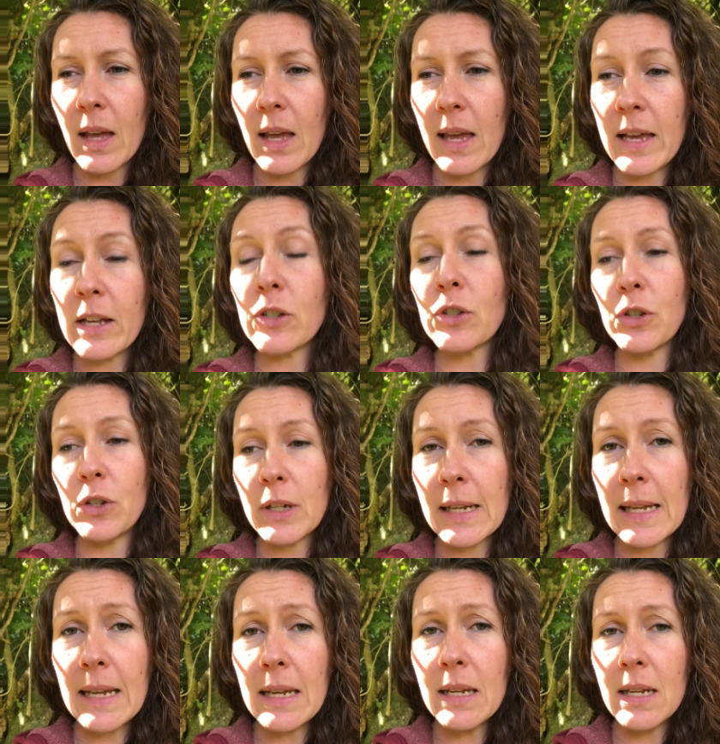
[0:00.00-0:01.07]

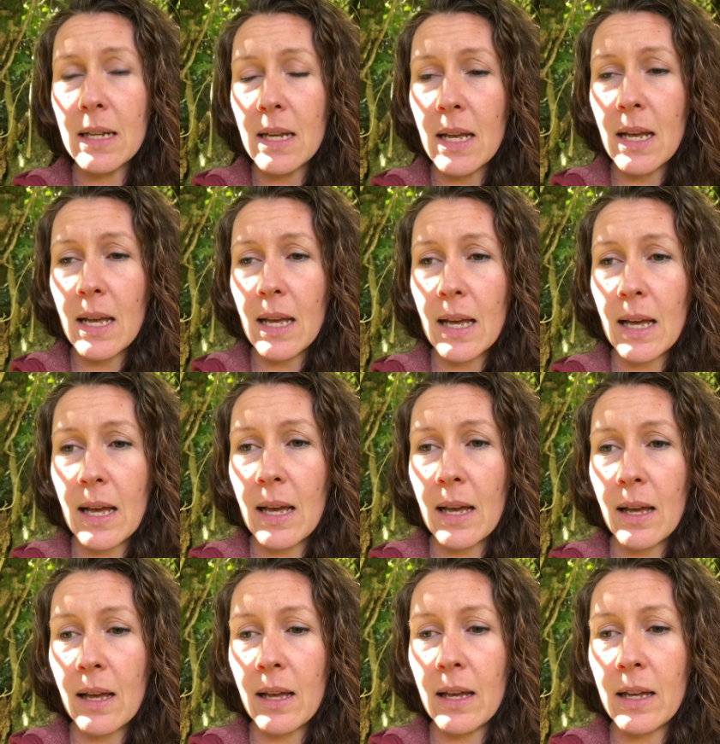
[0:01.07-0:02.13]
externally,
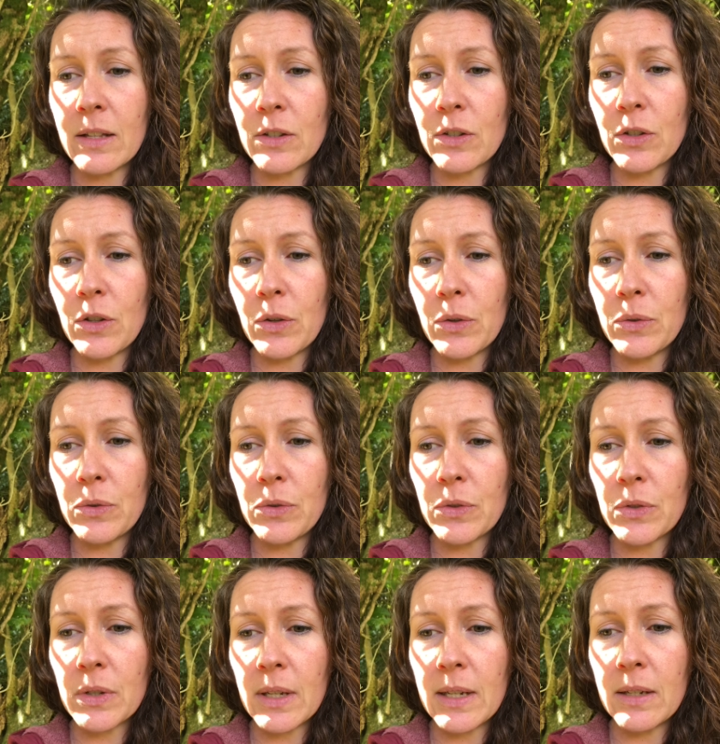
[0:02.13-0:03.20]
it's
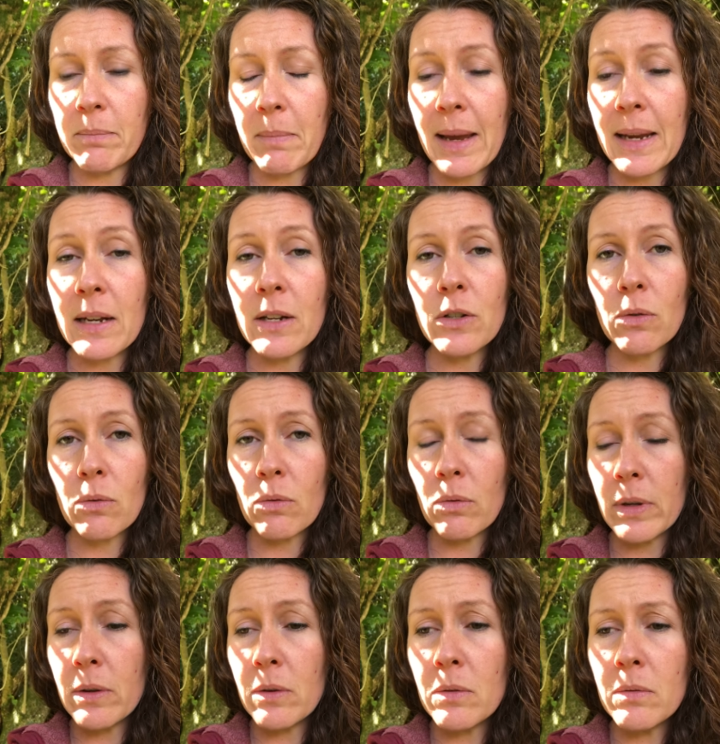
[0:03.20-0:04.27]
used and made into
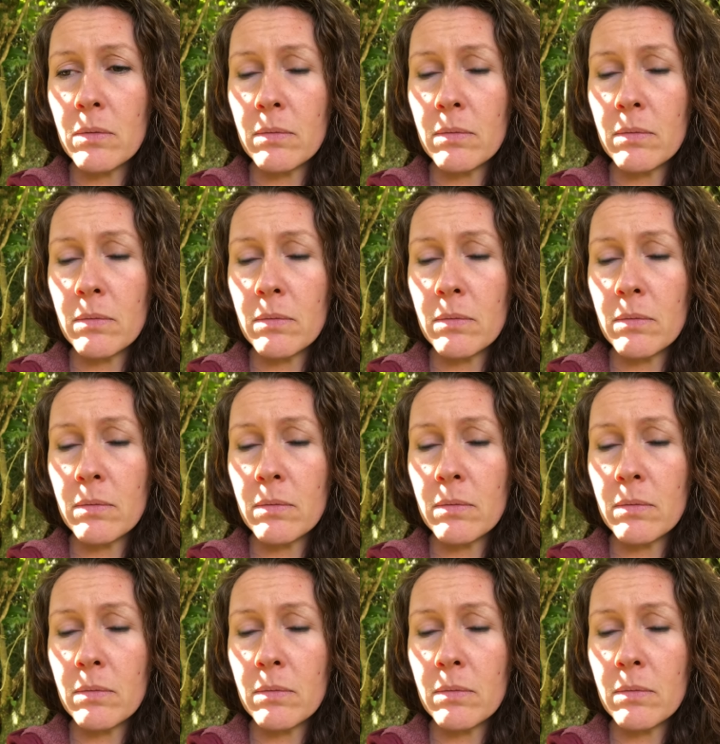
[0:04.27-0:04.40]
oil